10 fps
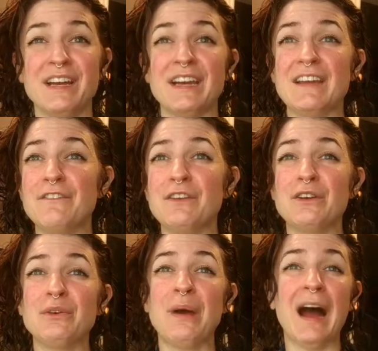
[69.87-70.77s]
If
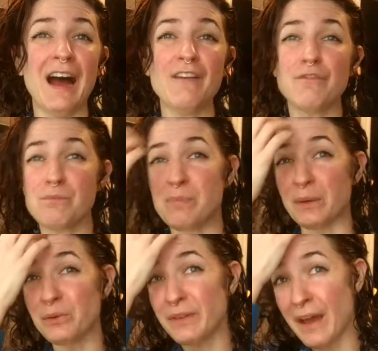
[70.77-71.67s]
you have a
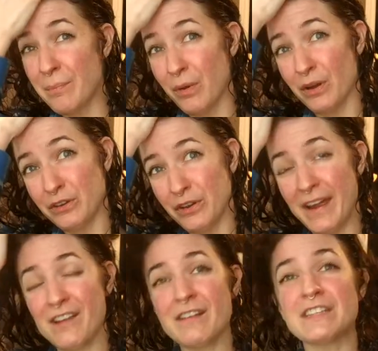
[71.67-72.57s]
buildup on your
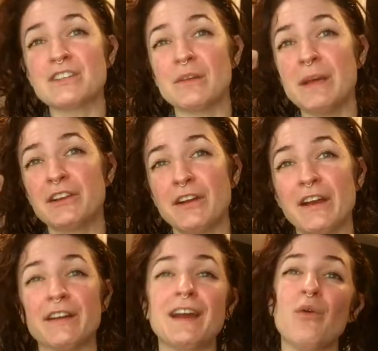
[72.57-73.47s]
hair, it's gonna make your
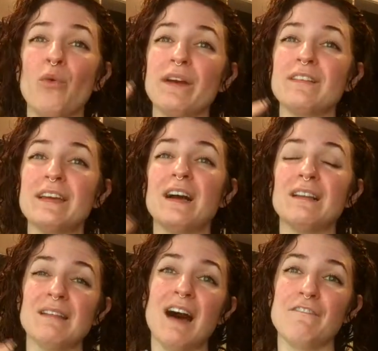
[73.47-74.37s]
hair get oily a
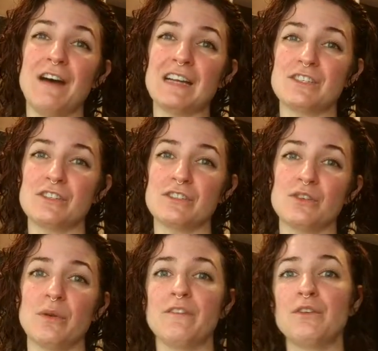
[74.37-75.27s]
lot faster.
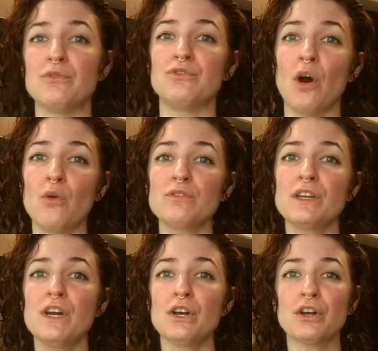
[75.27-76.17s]
So if you don't
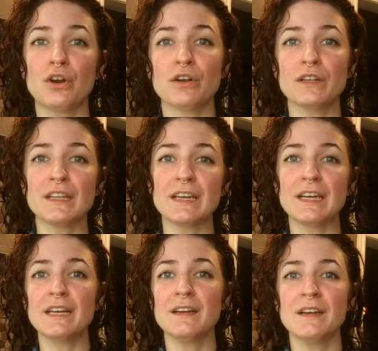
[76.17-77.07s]

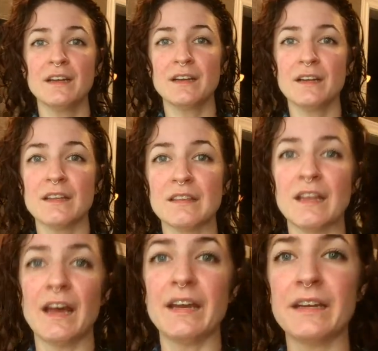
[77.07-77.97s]
currently
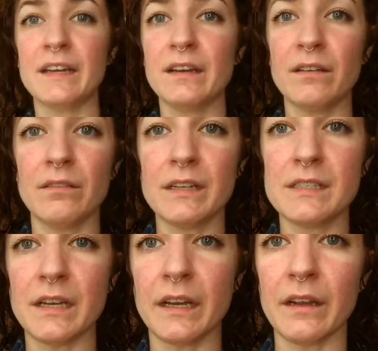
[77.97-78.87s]
like,
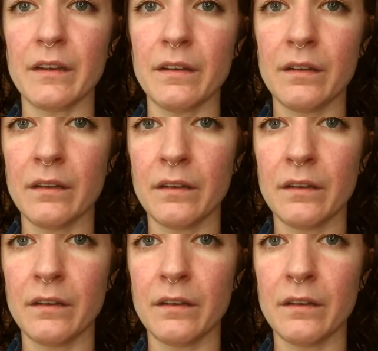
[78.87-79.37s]
one second.